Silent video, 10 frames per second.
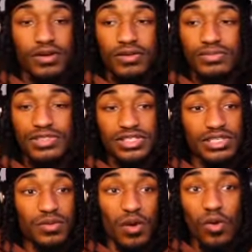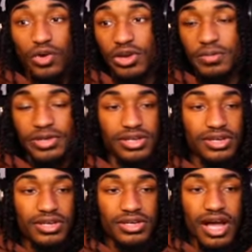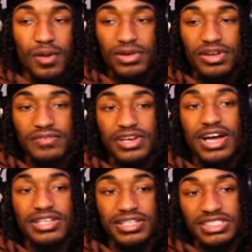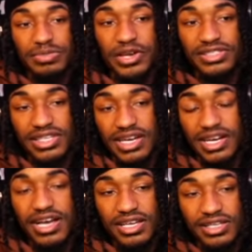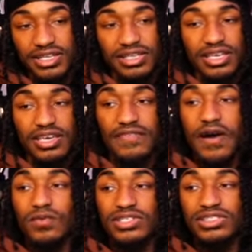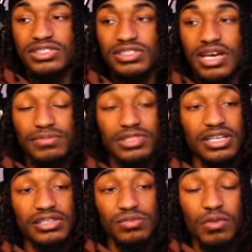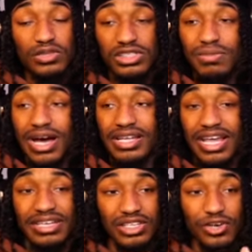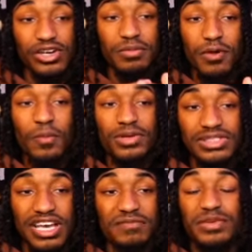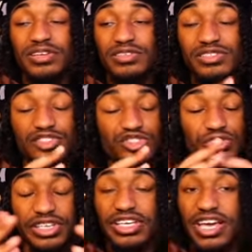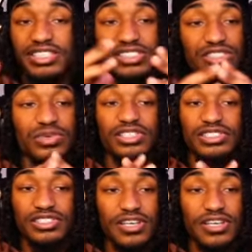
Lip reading: chicks that were older than me, I would have never got the experience that I got. I'm telling you, most of my learning moments have been in tricky ass situations.